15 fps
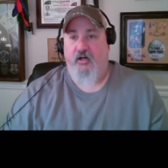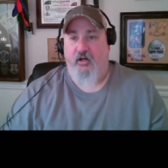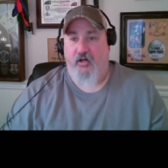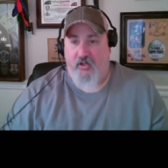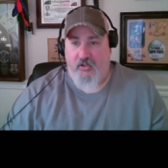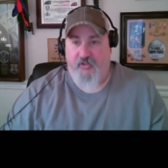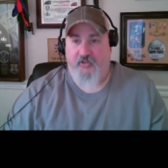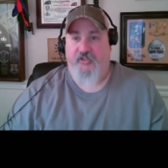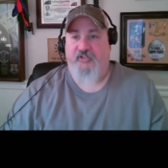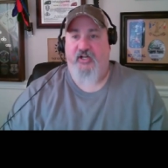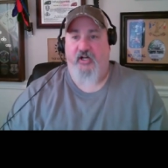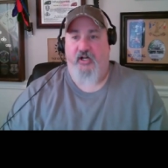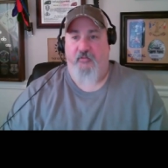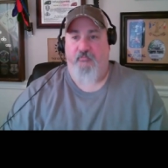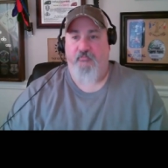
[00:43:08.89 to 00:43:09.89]
all the
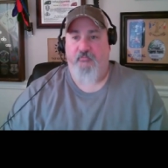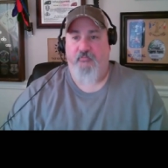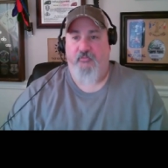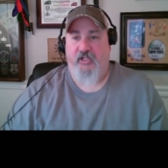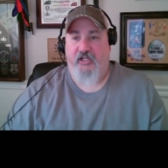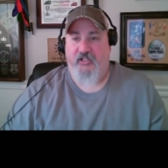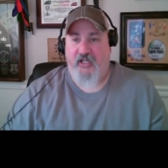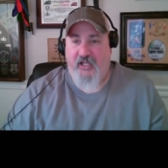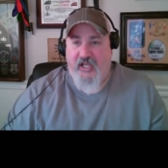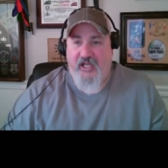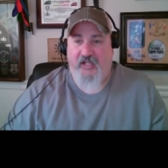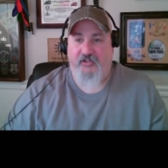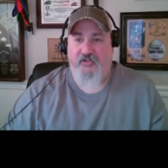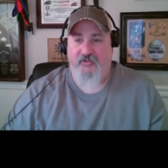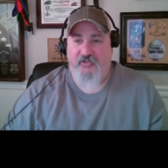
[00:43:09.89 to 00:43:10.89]
time. Like I
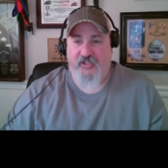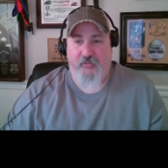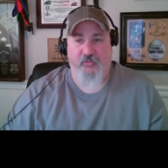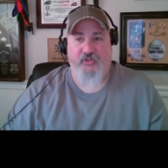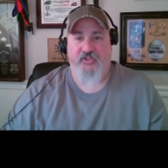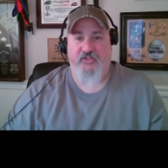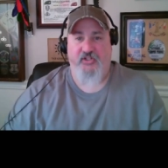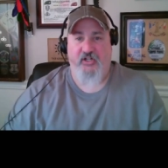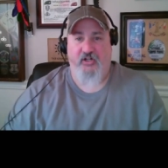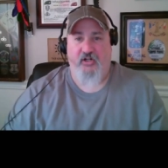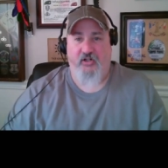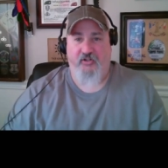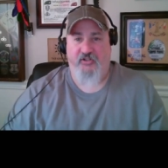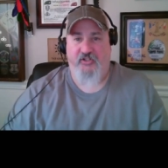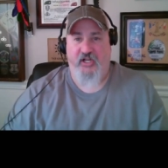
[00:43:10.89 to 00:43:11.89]
had to do something with this air
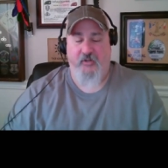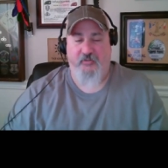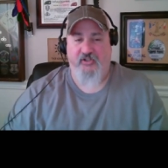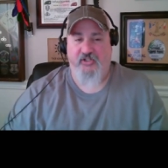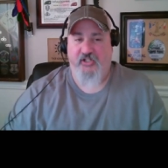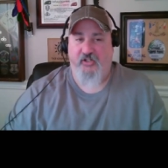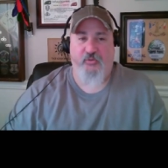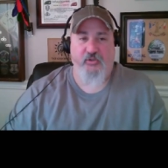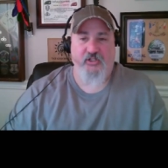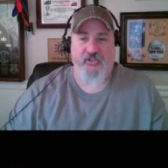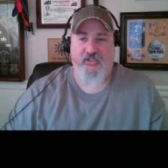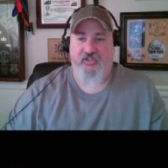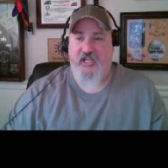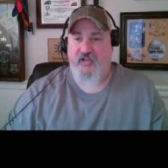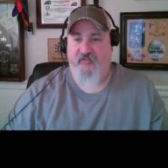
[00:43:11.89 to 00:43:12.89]
all the time because I didn't want to
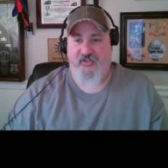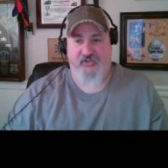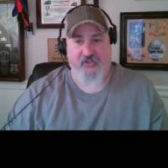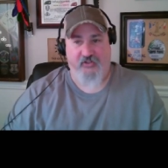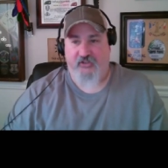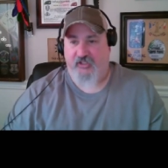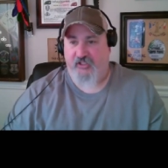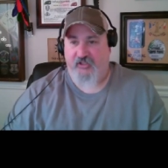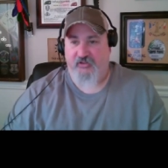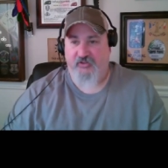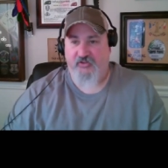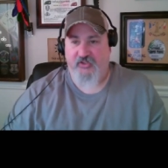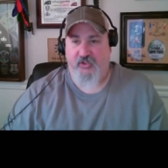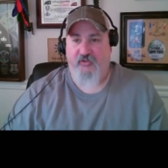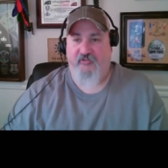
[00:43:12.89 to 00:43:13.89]
just have it circling.
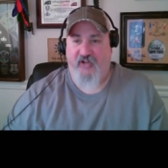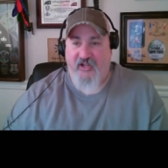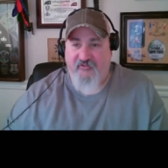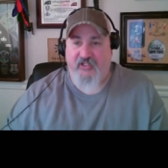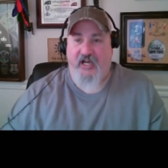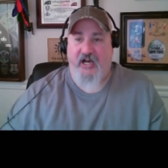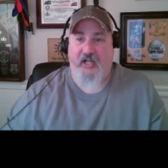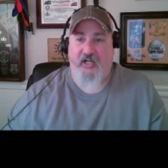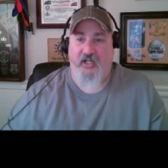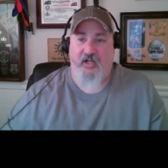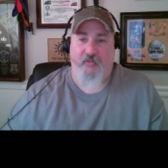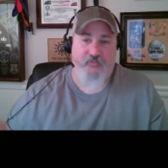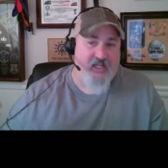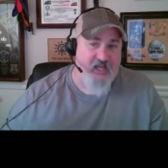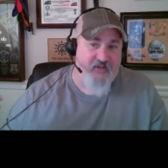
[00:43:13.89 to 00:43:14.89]
So if I've got it,
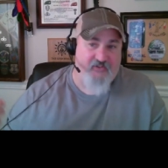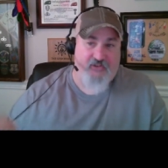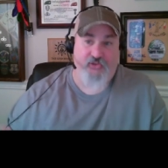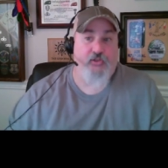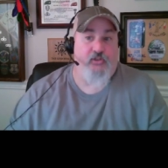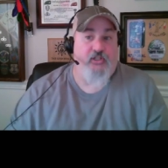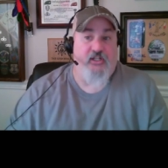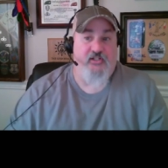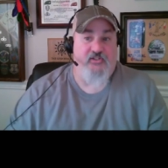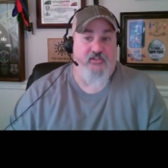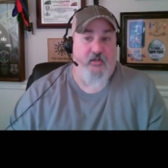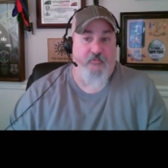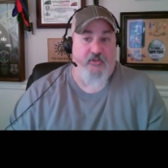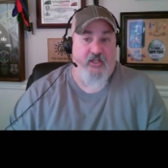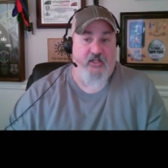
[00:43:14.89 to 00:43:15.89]
I'm gonna have it looking at
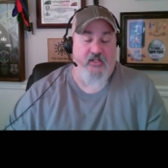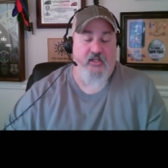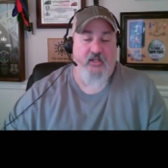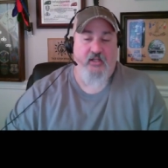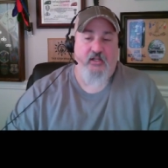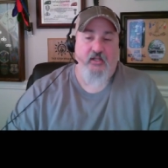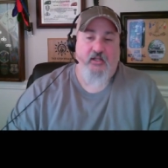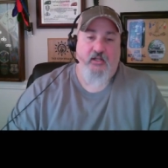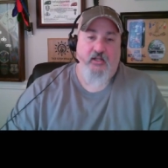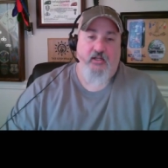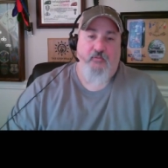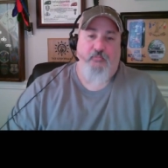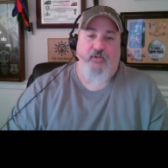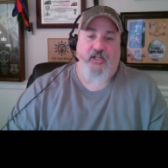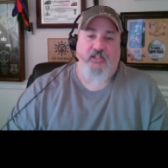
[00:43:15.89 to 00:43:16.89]
something. Right.
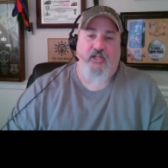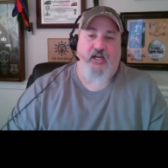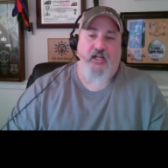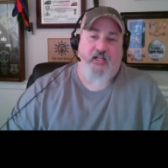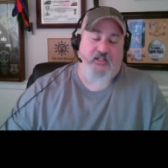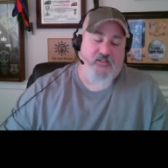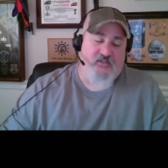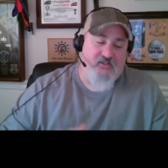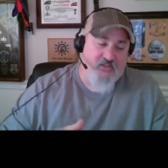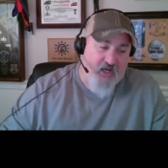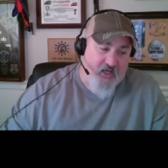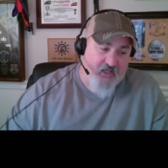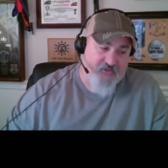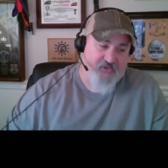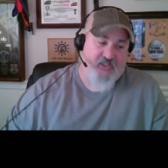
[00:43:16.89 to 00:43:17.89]
But it got
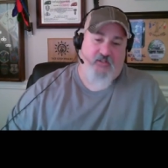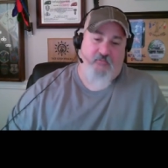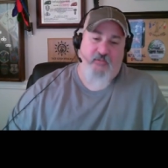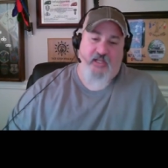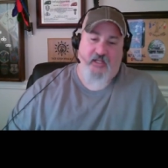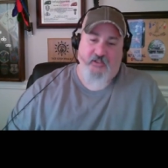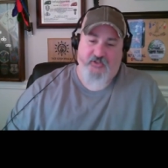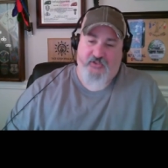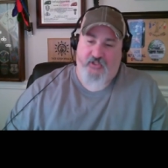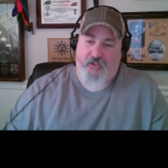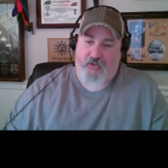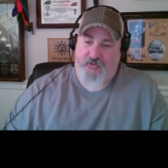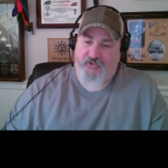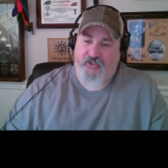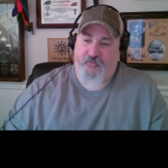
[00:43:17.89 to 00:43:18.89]
exhausting, man.
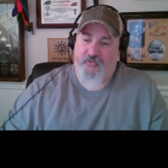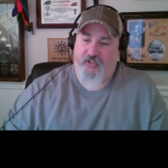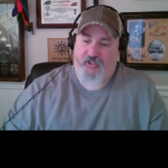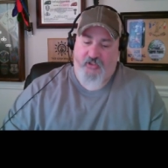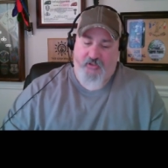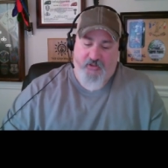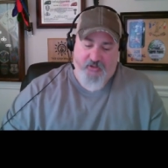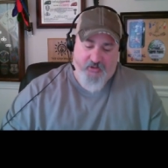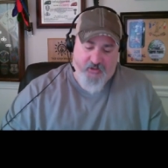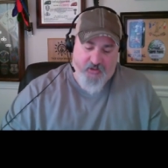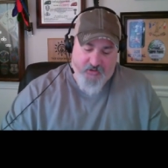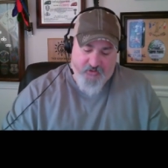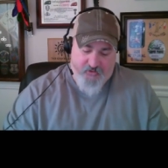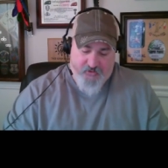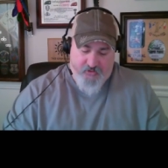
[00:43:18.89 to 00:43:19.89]
So some of the
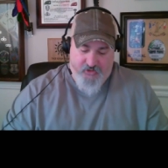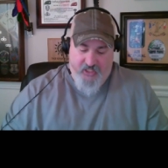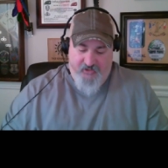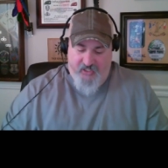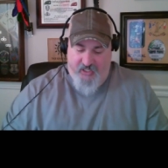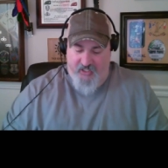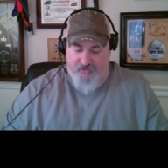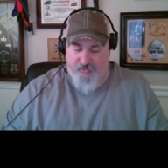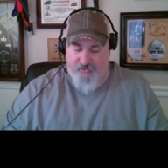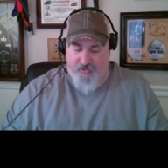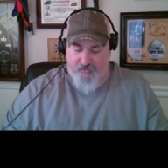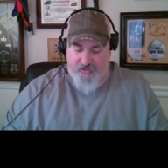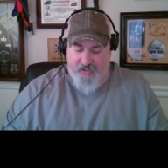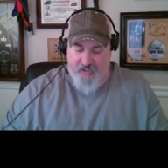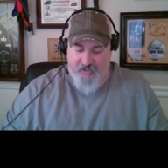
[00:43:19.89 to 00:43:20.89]
uh, JTACs with
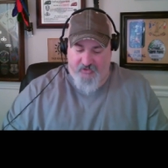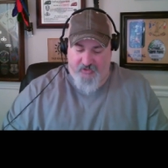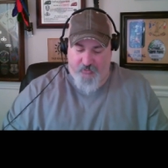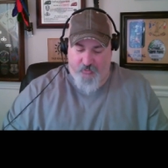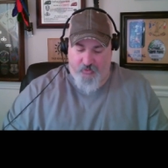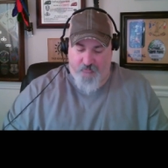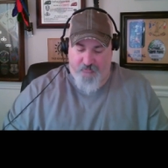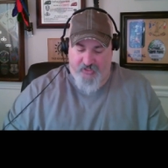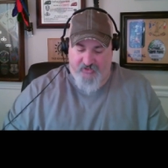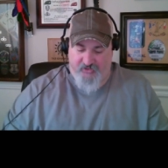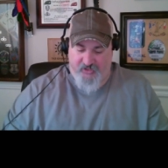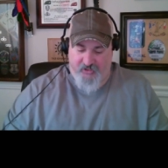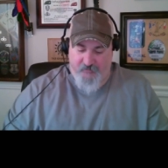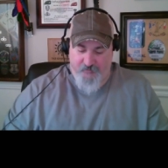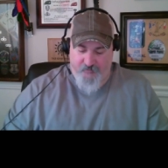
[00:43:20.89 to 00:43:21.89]
ODAs that weren't busy,